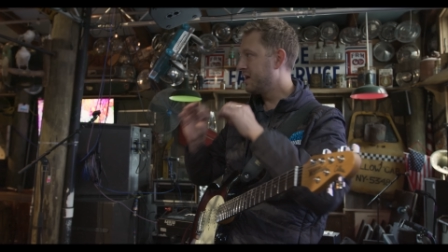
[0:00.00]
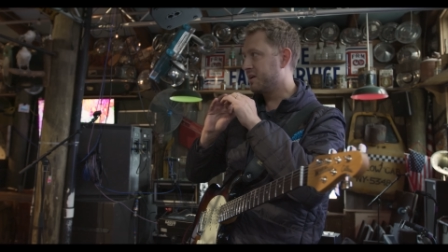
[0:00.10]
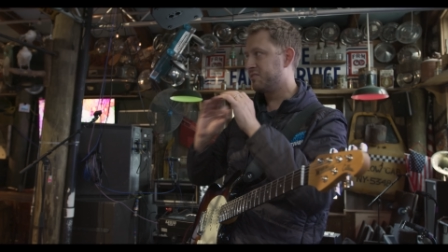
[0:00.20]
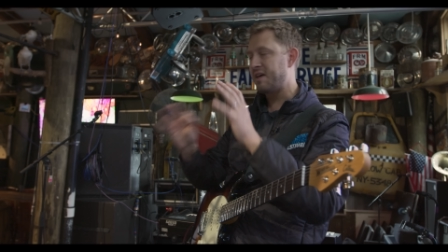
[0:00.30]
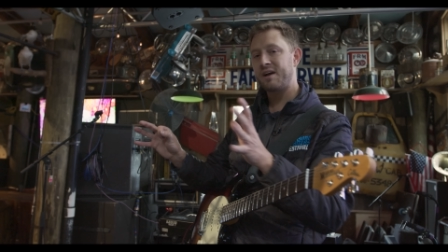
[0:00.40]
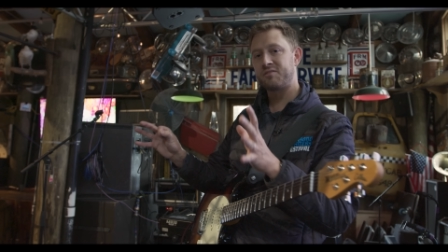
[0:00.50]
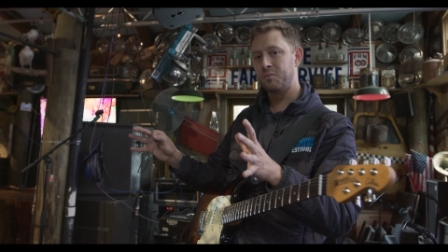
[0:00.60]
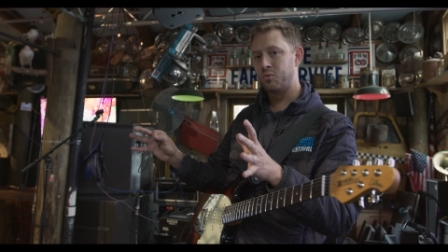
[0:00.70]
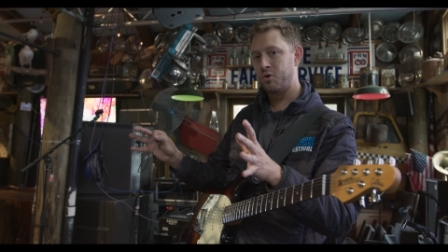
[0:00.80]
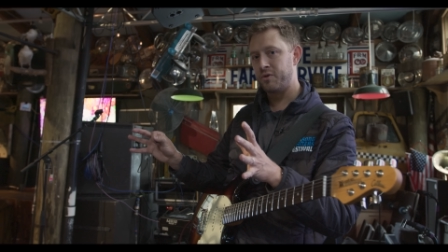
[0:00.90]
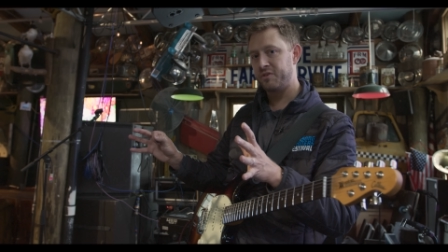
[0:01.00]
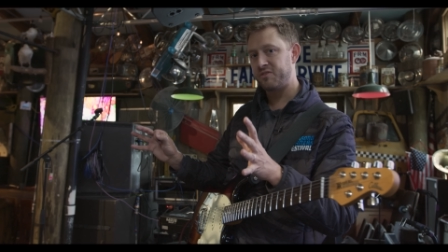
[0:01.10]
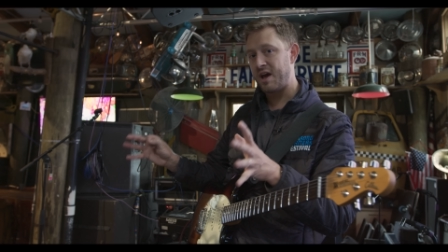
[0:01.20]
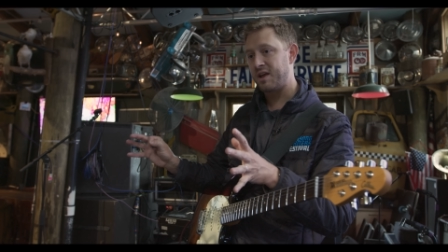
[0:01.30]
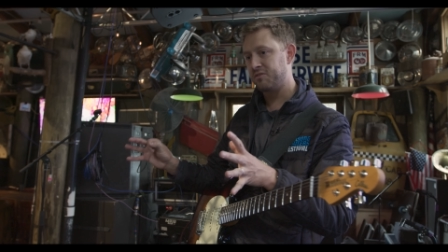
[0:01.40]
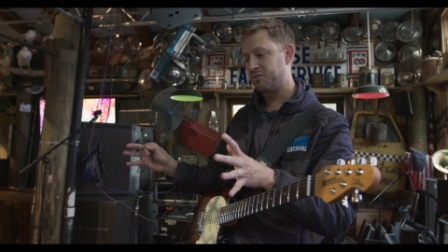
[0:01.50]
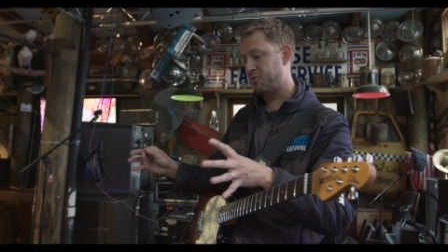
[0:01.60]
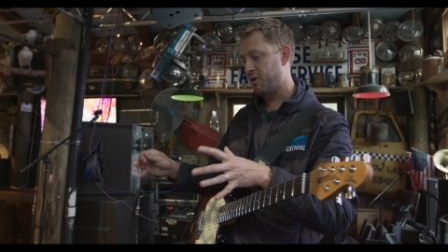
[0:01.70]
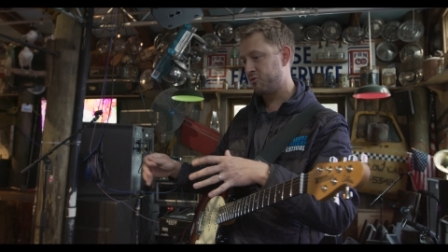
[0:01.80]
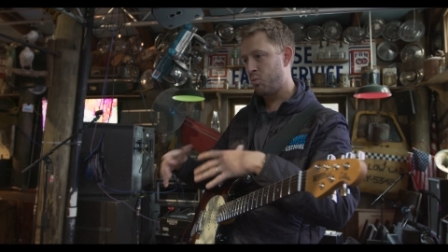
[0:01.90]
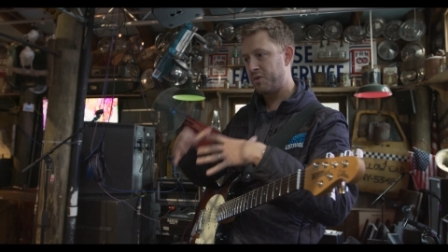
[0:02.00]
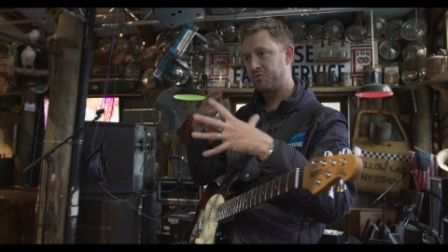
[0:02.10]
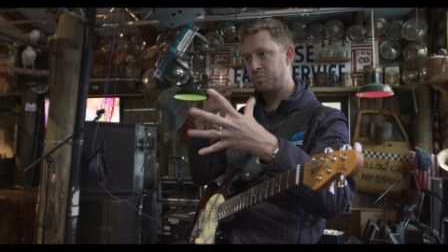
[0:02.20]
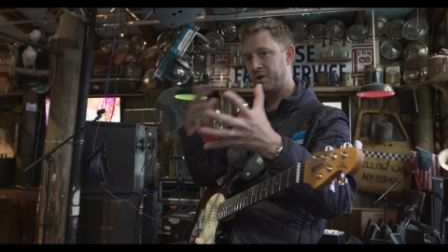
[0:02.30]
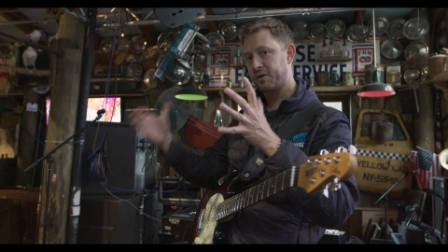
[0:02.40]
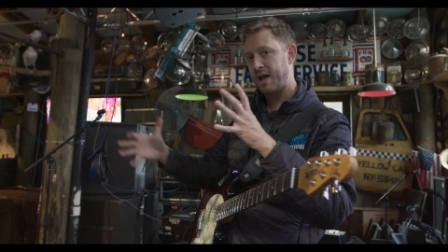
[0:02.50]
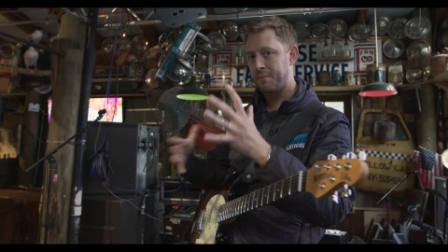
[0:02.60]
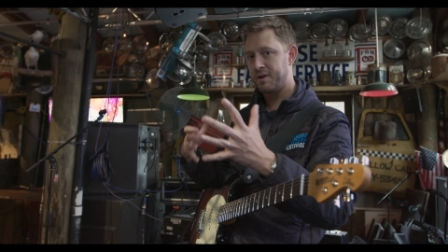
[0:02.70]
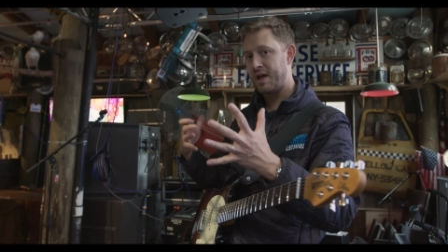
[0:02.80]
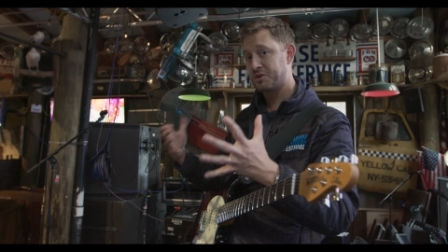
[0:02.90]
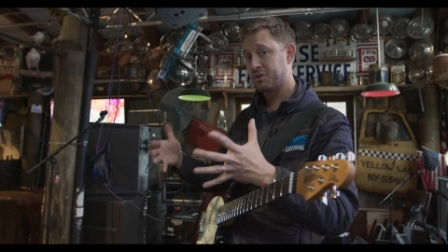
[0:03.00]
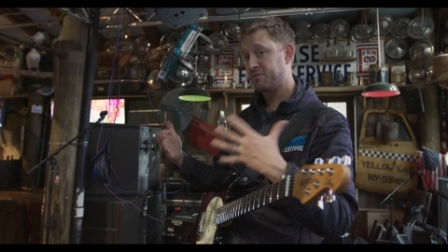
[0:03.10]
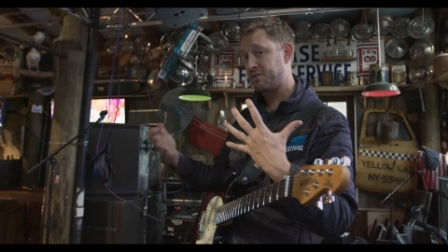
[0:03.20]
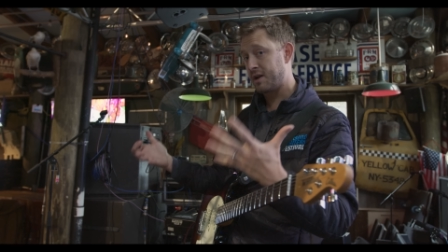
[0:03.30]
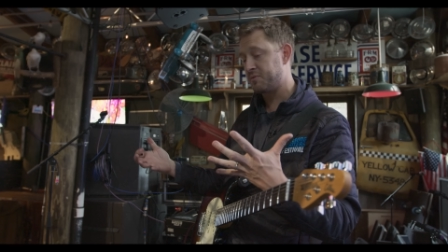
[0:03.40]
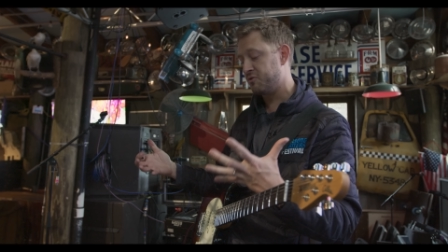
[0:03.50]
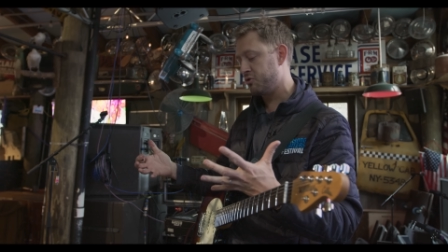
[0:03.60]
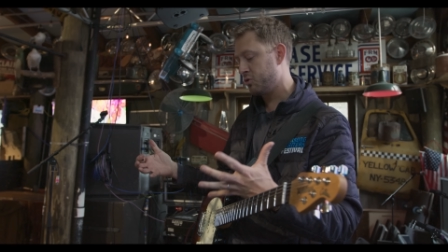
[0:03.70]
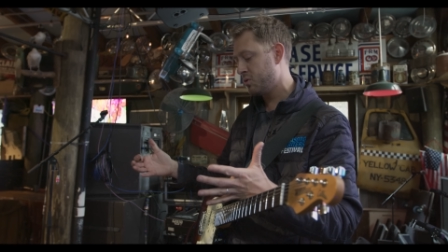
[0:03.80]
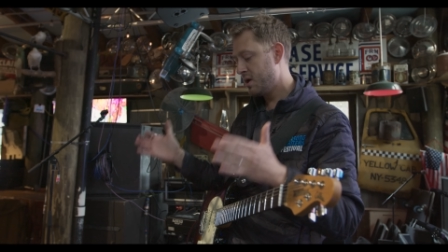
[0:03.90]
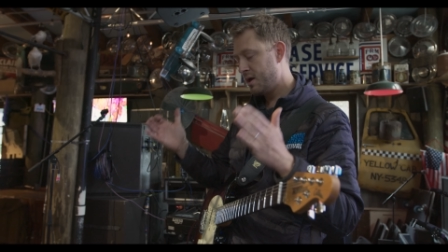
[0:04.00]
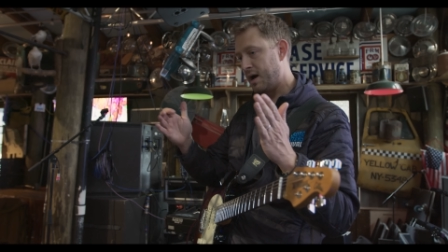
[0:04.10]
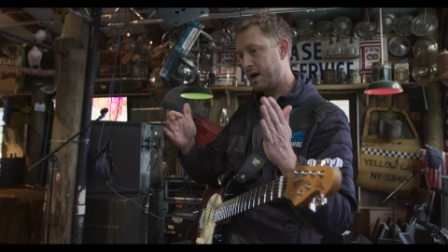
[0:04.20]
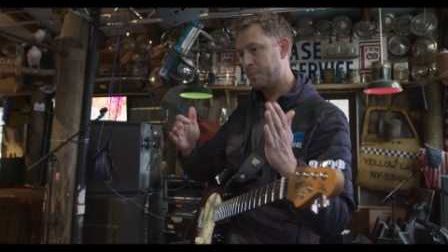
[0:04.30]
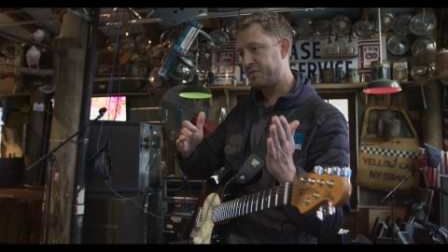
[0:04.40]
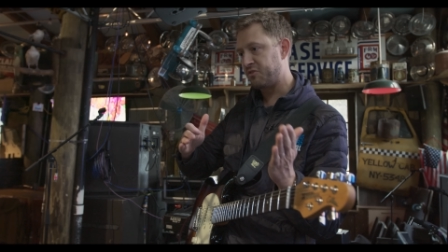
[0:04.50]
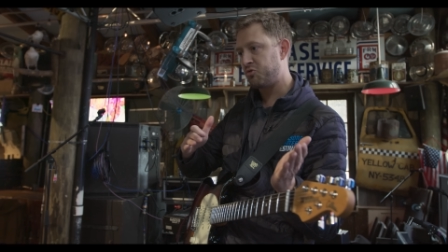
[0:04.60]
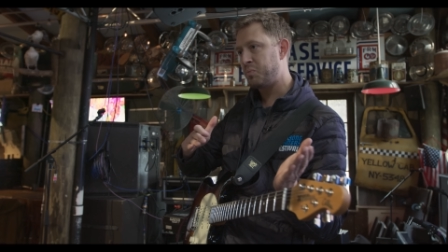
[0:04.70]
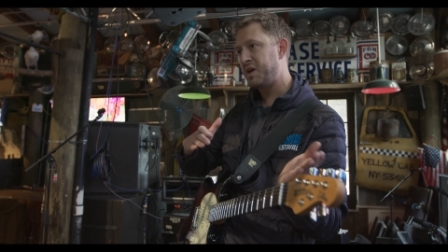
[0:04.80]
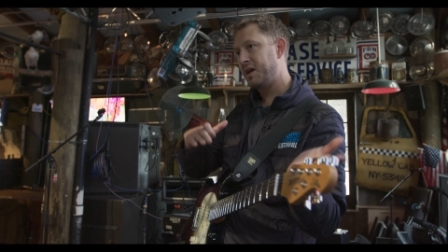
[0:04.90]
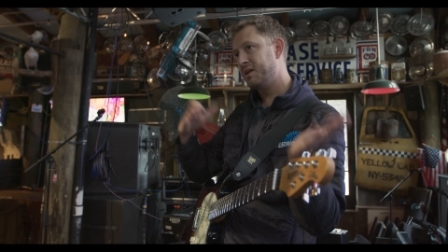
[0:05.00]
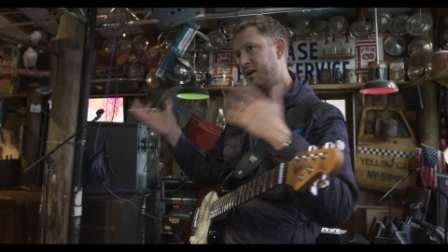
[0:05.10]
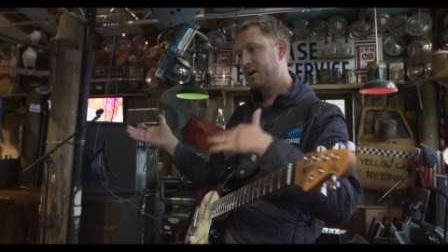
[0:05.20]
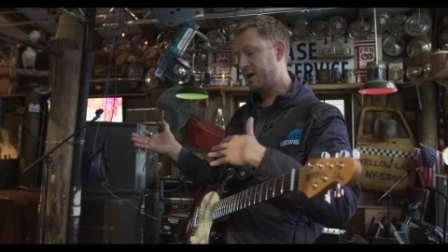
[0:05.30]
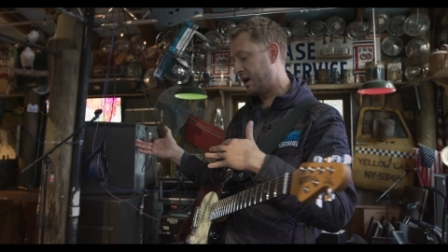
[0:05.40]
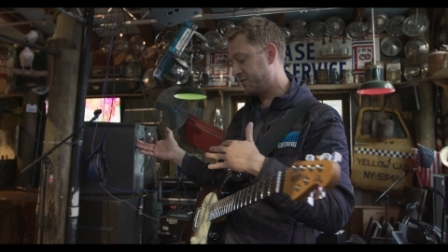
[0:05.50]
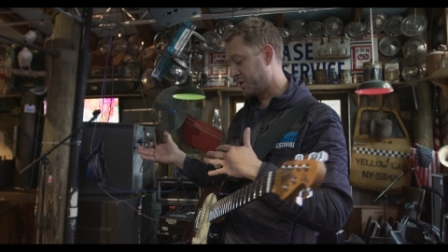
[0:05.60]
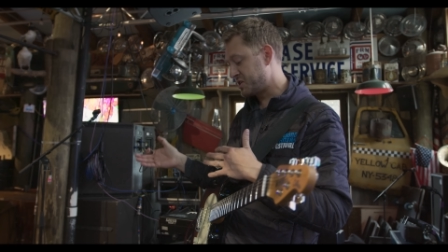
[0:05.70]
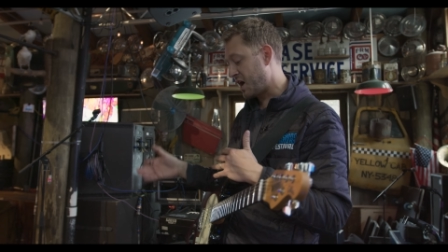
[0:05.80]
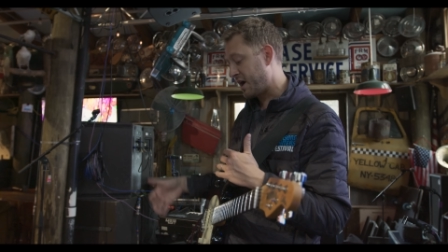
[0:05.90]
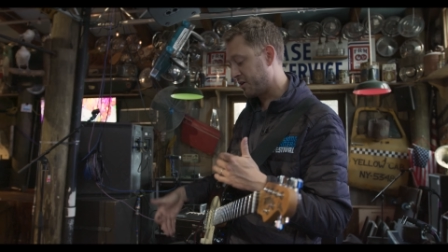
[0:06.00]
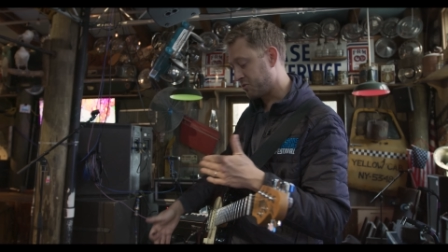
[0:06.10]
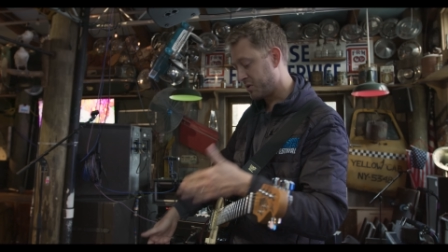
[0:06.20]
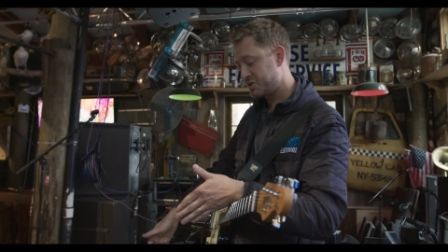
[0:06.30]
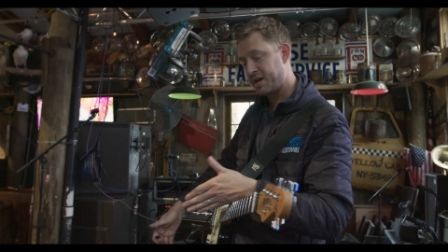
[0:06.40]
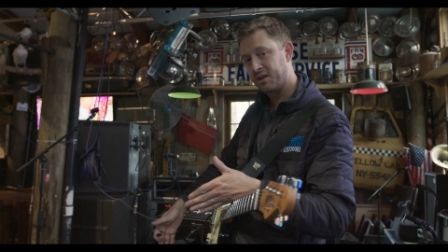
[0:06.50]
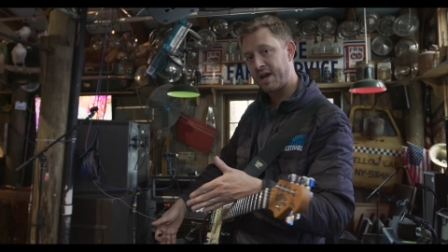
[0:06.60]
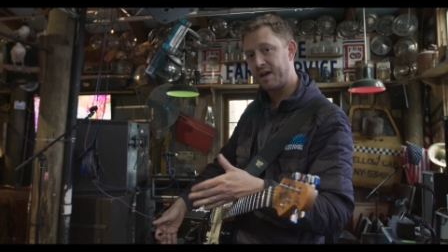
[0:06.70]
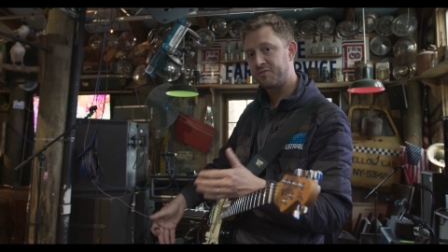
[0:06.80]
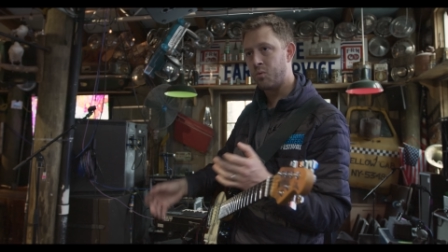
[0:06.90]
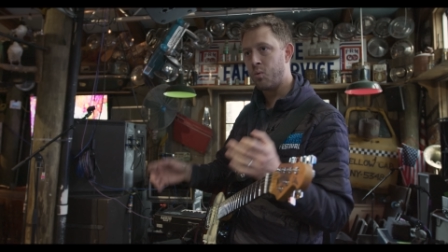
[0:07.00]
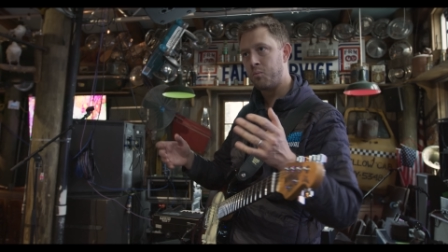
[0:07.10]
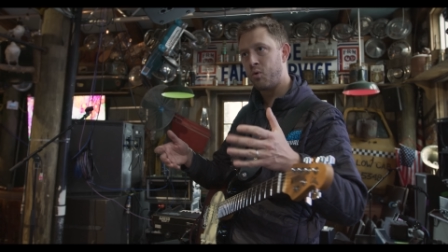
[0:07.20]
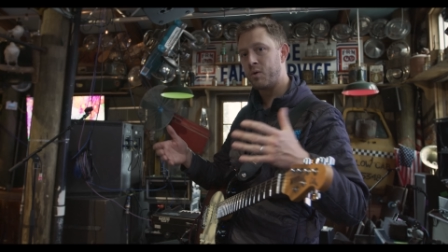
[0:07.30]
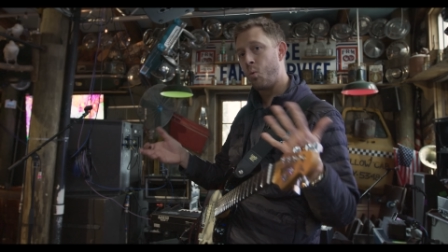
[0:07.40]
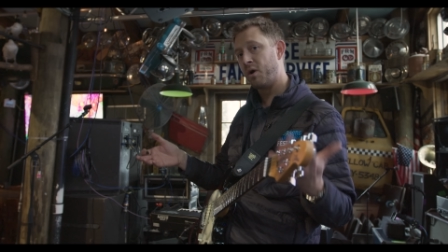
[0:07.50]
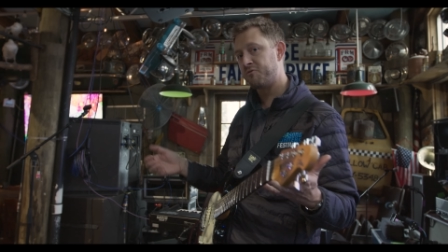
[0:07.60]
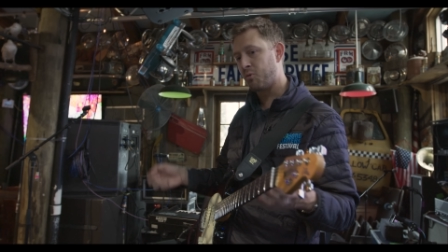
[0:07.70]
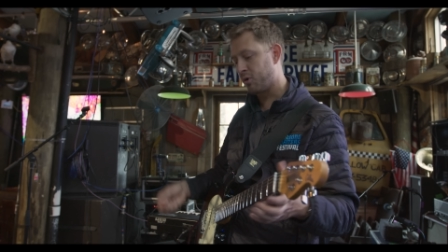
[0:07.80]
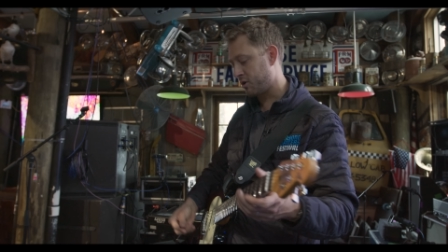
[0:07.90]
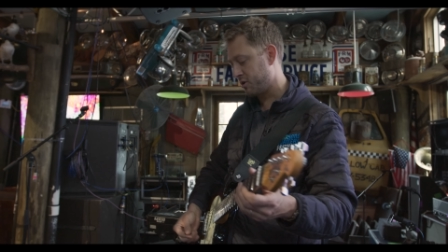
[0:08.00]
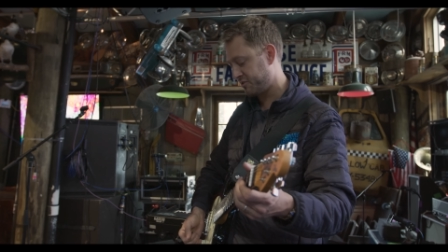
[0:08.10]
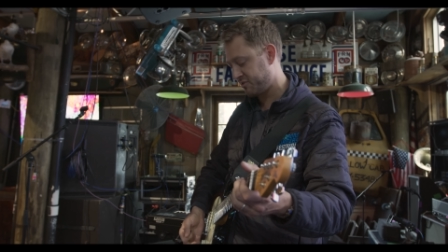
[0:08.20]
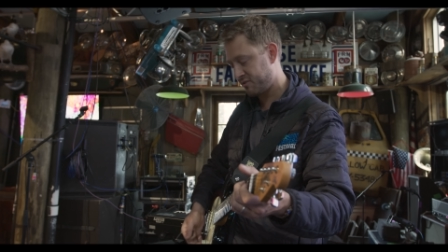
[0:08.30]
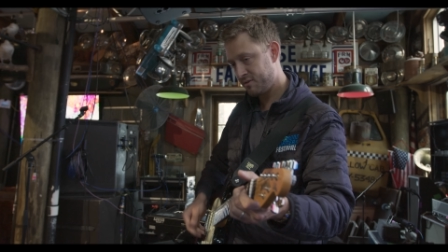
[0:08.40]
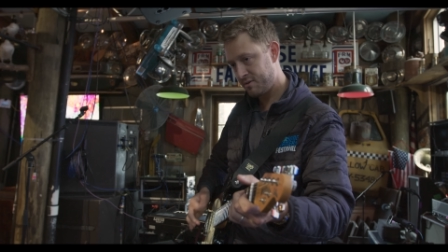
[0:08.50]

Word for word: Exact same rotary settings as far as what the speaker cabinet actually is set up to do, uh, but the speed uh, is much higher. So on channel A, it's at 1.14 hertz.